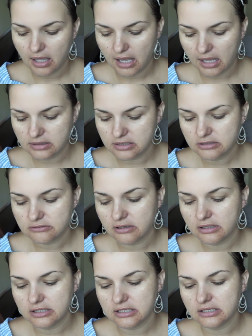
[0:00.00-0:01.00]
And this
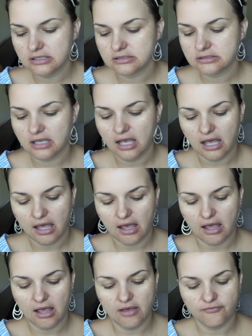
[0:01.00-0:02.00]
one is
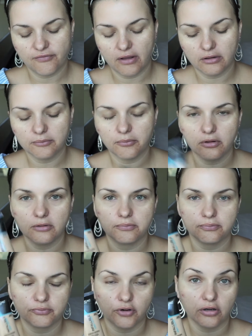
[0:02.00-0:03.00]
Infallible
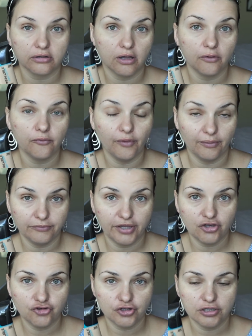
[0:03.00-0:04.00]
Pro Glow
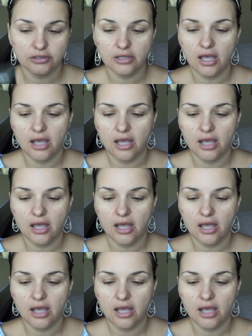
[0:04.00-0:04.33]
Foundation,